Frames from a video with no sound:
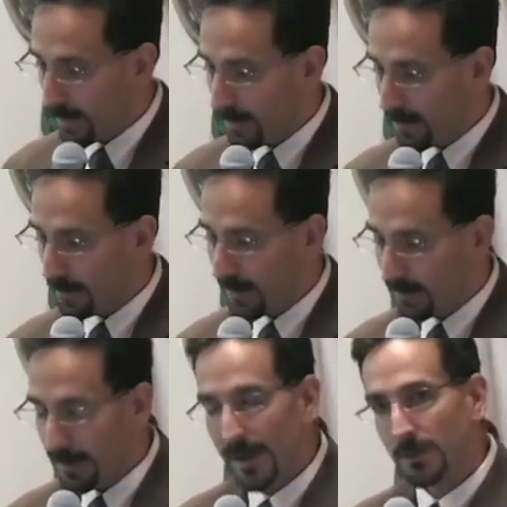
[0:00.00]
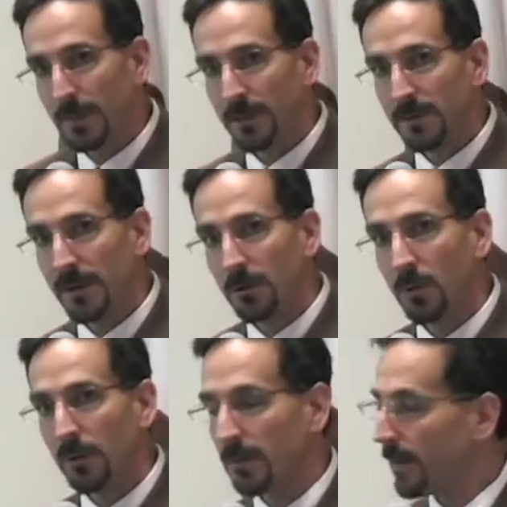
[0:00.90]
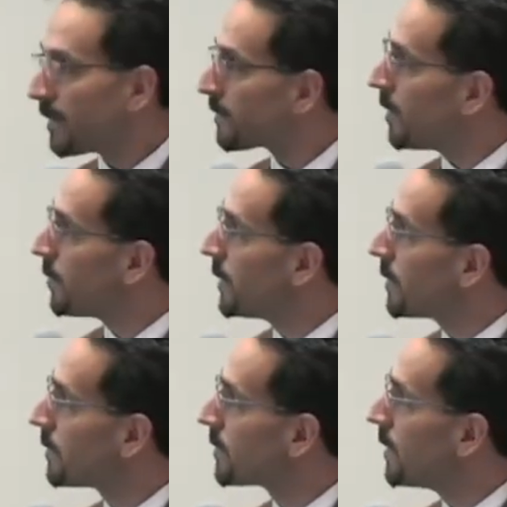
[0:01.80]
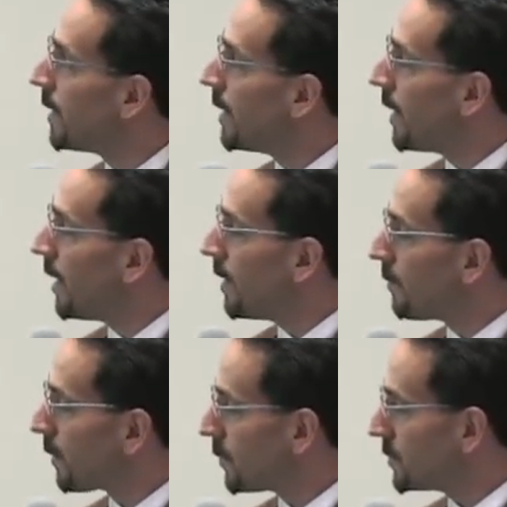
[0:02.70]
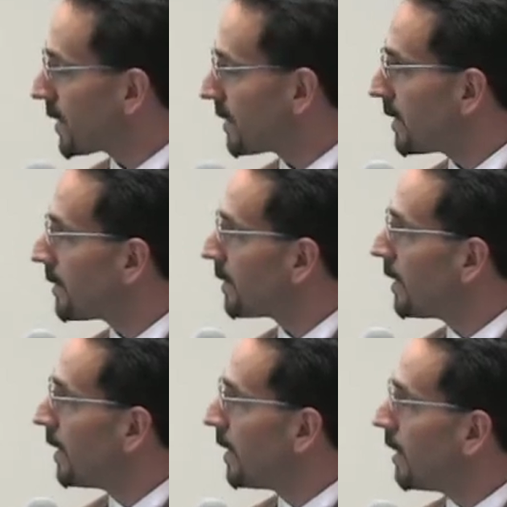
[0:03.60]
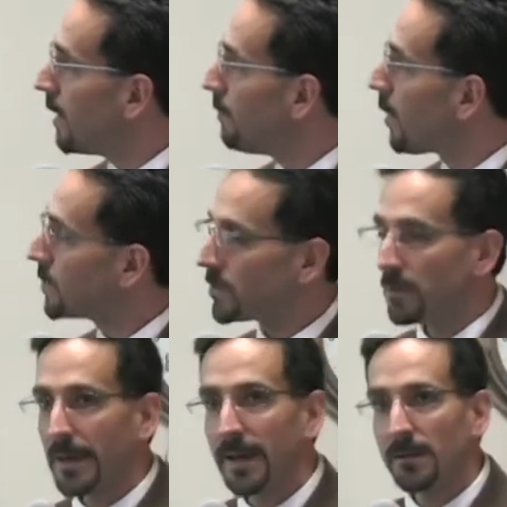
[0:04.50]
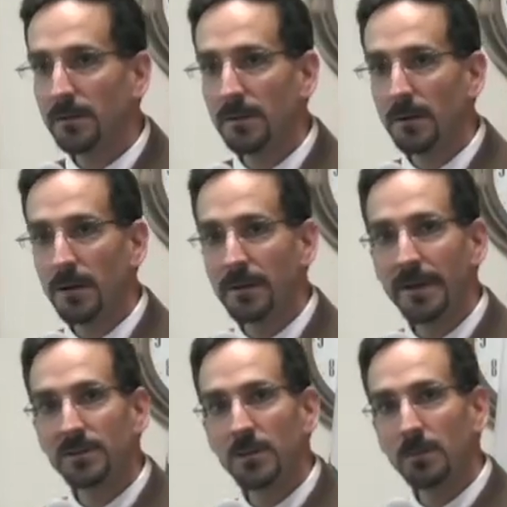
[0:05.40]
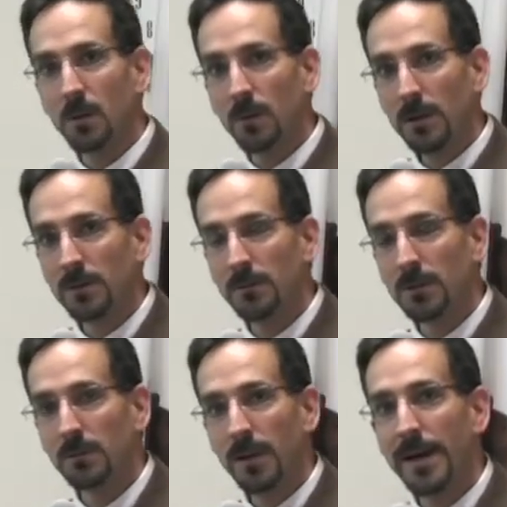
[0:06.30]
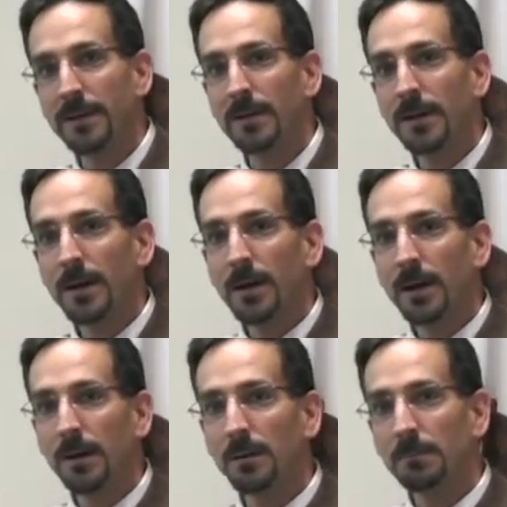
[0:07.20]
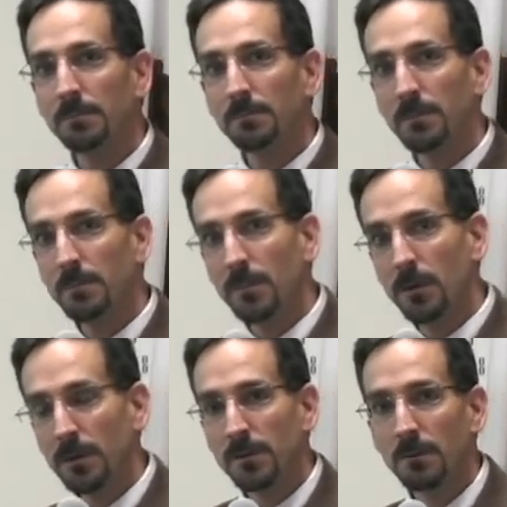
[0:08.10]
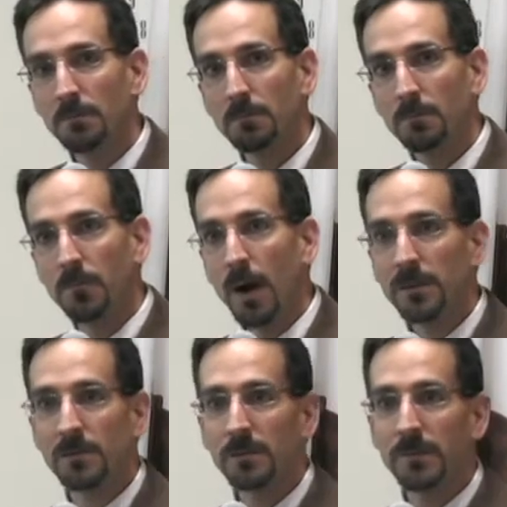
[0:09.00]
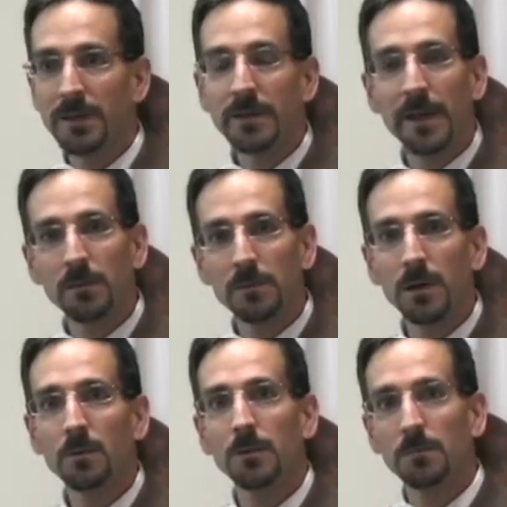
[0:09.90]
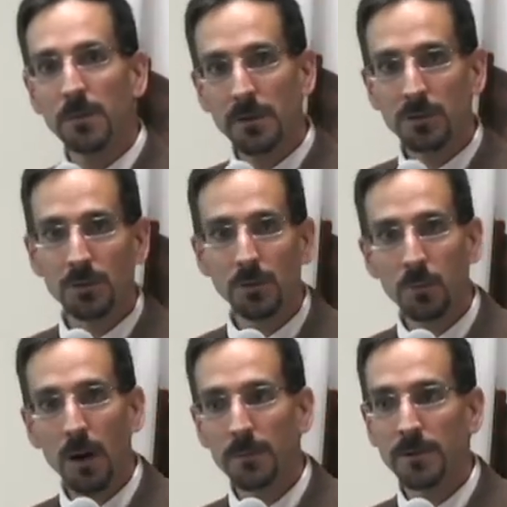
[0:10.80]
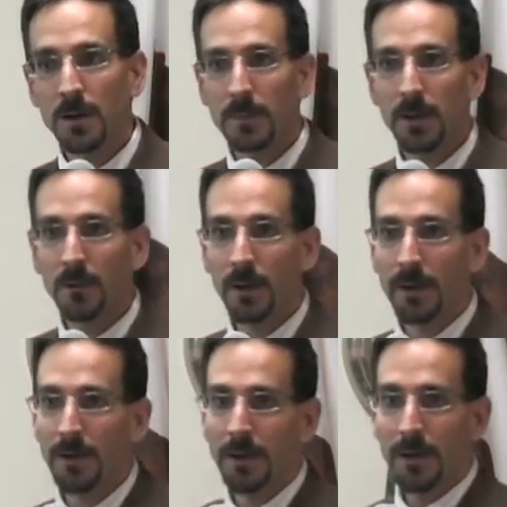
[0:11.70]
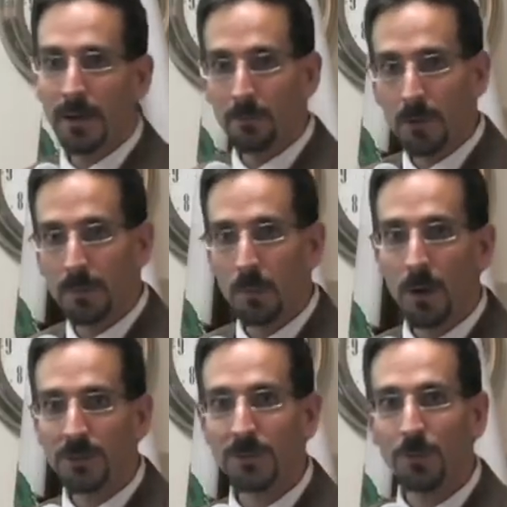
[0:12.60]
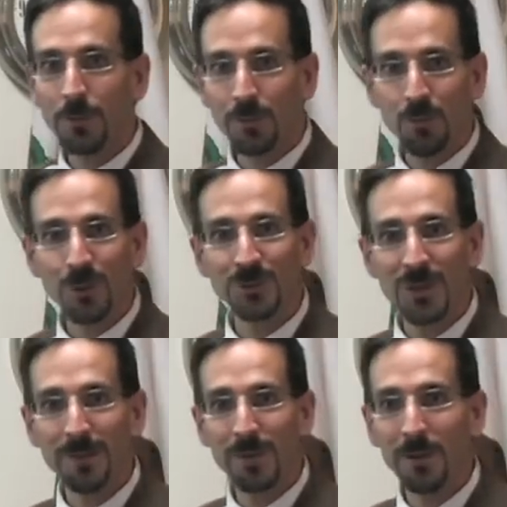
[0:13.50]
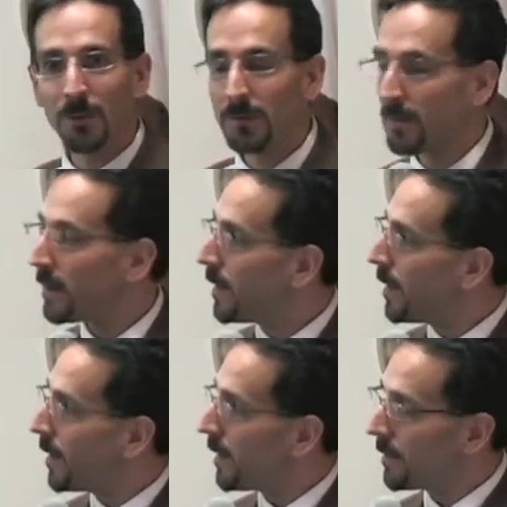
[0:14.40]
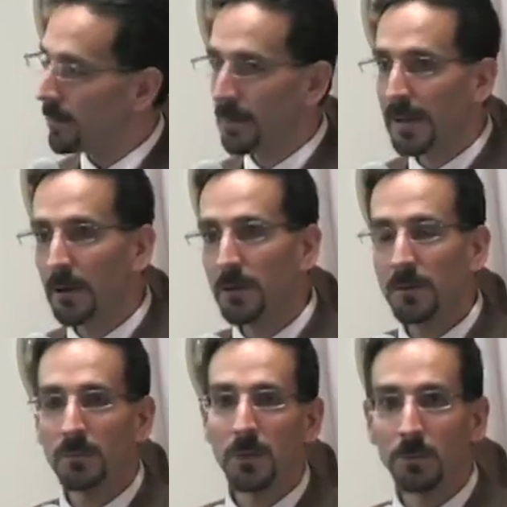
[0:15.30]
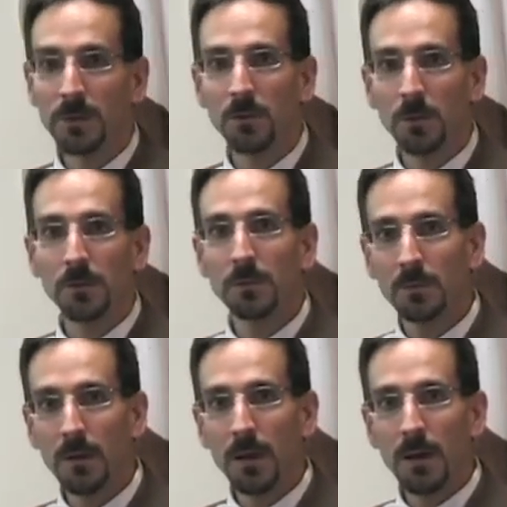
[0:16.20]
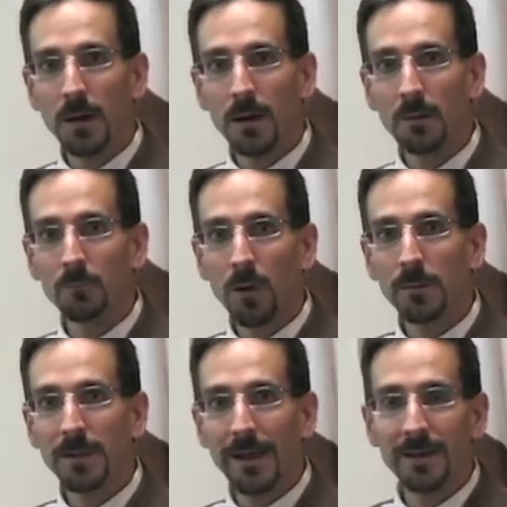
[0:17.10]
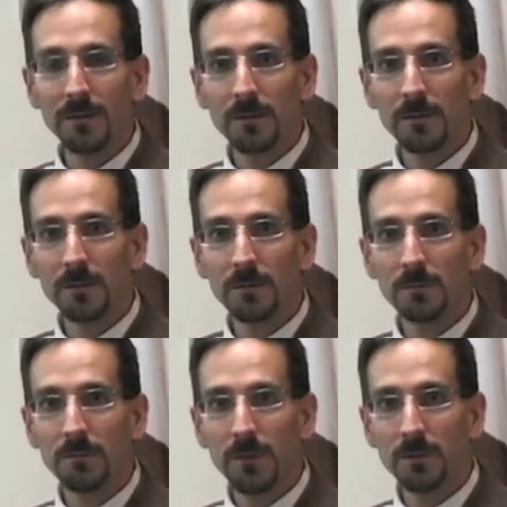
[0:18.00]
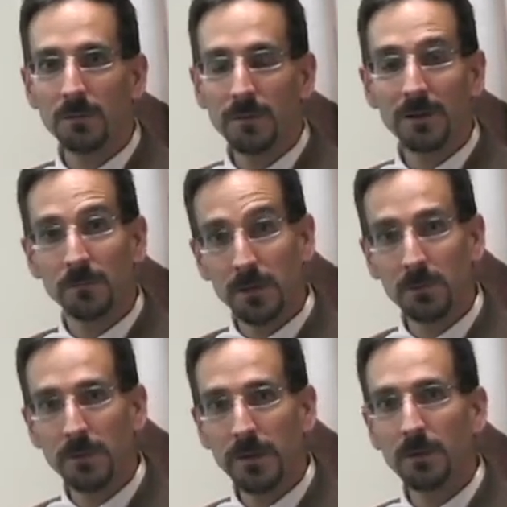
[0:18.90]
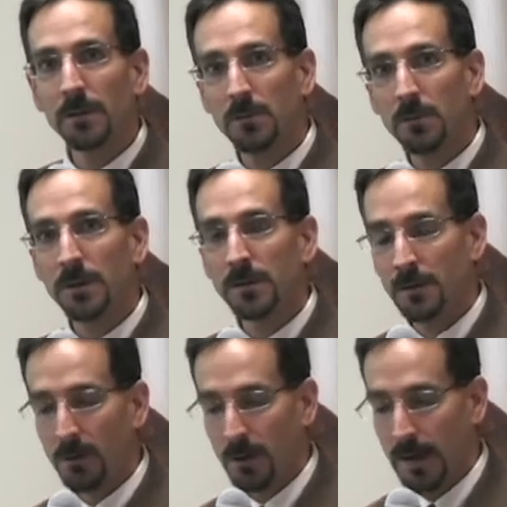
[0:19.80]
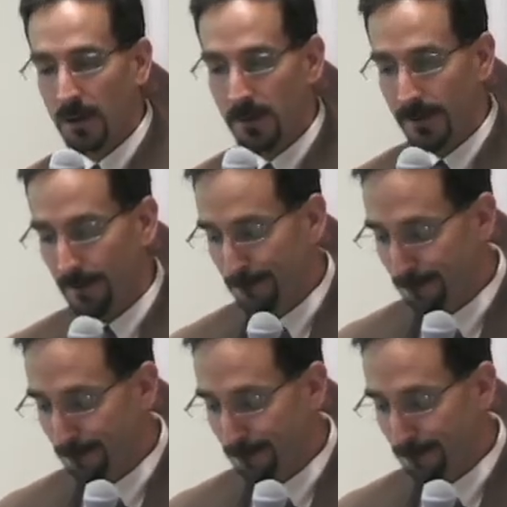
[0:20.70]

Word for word: Um, and it has been a steady growth in the last couple of years. Um, we're projecting uh, marginal gains uh, next year, but relatively flat. Um, there is some positive indicators there with some potential new properties coming online and we're going to be watching those construction timetables and uh, counting on some new resources um, probably late into this fis next fiscal year and certainly into our out year.